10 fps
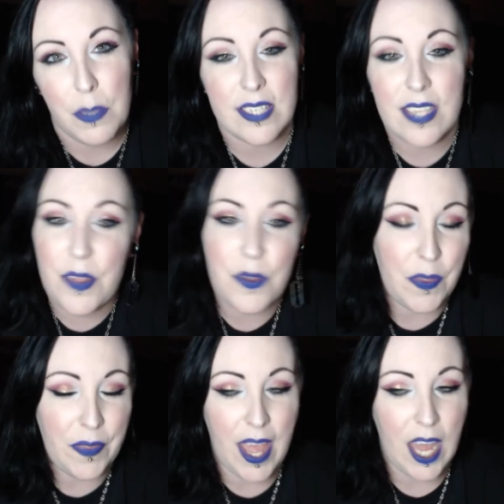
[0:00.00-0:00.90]
Because other
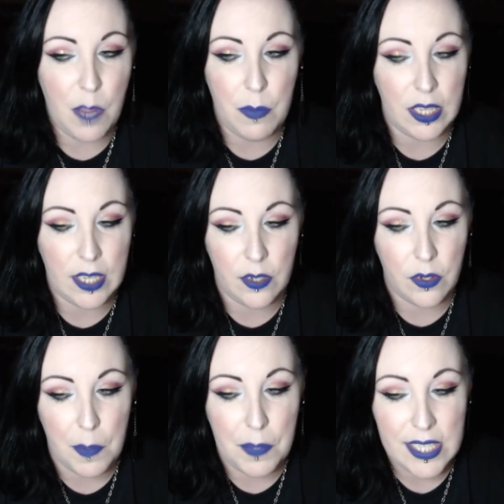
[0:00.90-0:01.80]
than that, I mean,
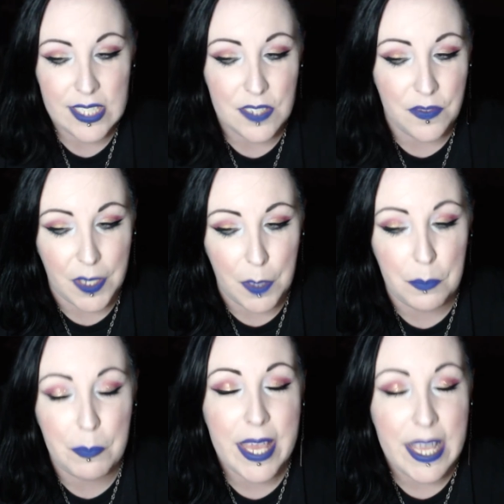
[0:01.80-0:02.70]
that place is a
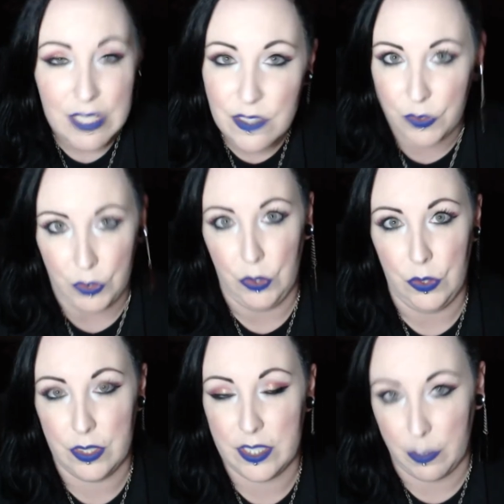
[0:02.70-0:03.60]
very peaceful